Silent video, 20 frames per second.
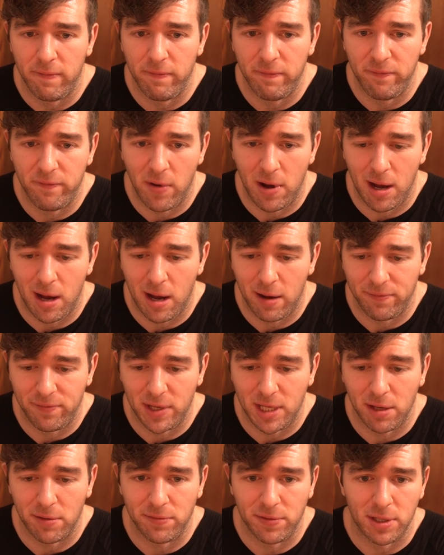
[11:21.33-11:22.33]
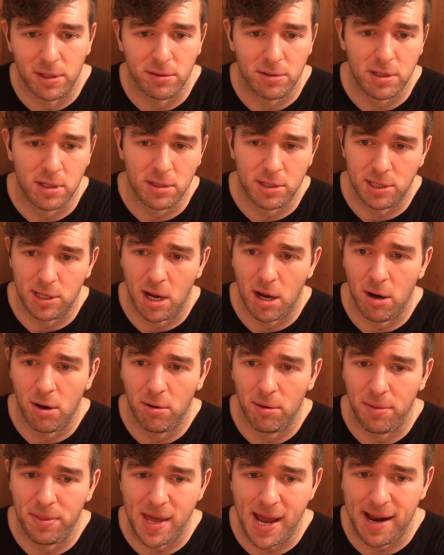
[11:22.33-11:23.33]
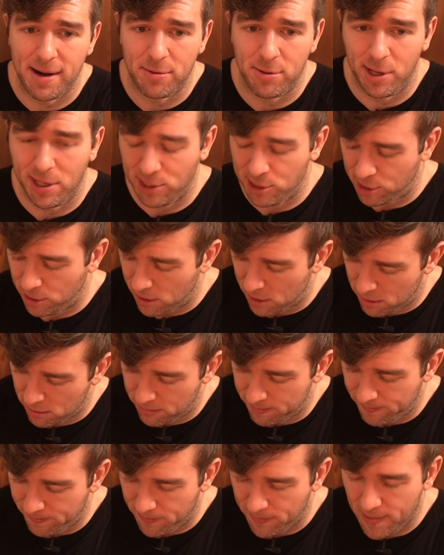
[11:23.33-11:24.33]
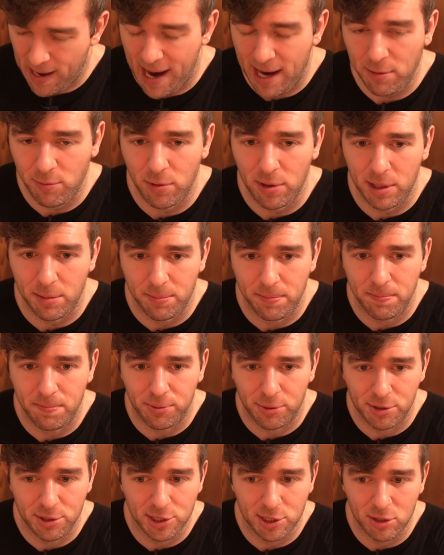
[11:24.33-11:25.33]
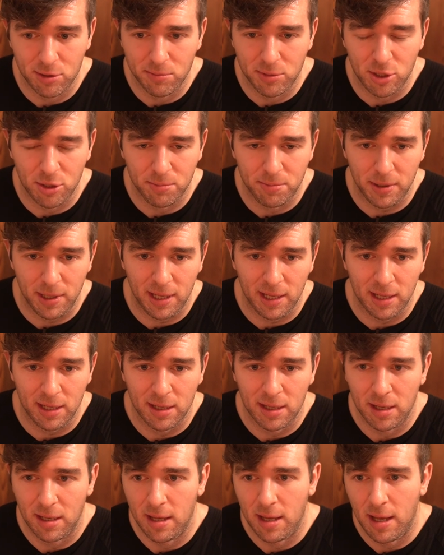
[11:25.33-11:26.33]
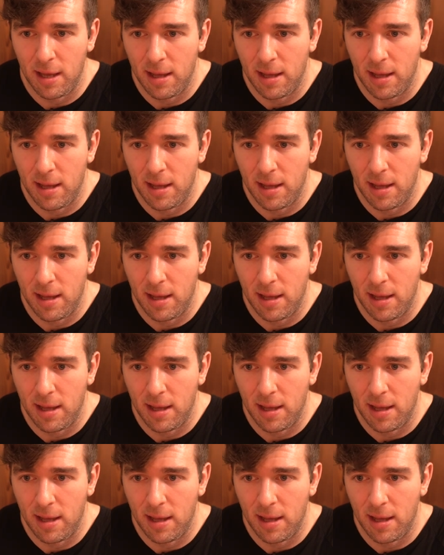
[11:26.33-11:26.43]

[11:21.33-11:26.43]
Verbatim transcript: the uh, video views. So that ratio, I would presume to be